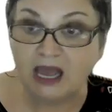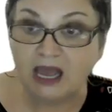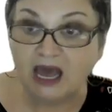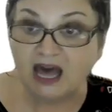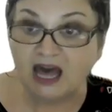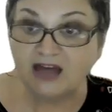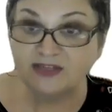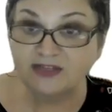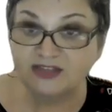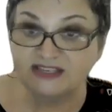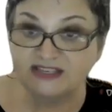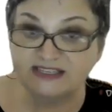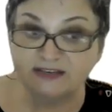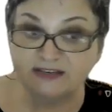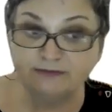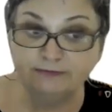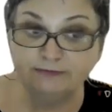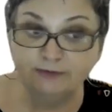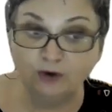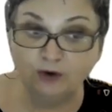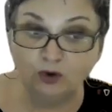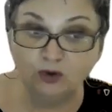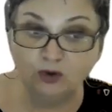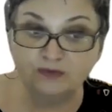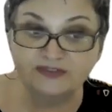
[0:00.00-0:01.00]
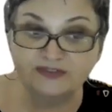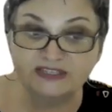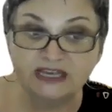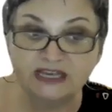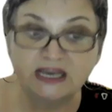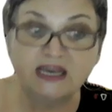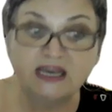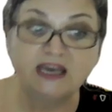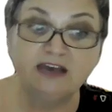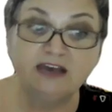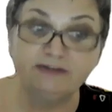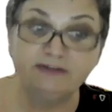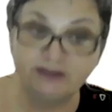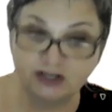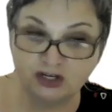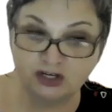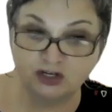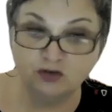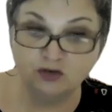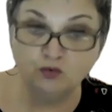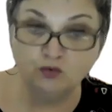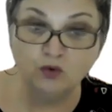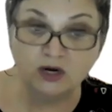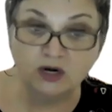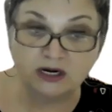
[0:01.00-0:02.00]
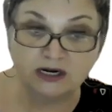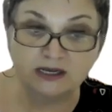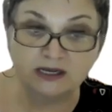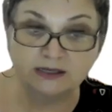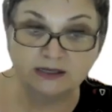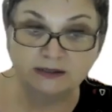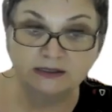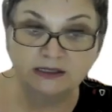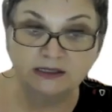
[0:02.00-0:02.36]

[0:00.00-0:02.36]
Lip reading: And this involves efficient work.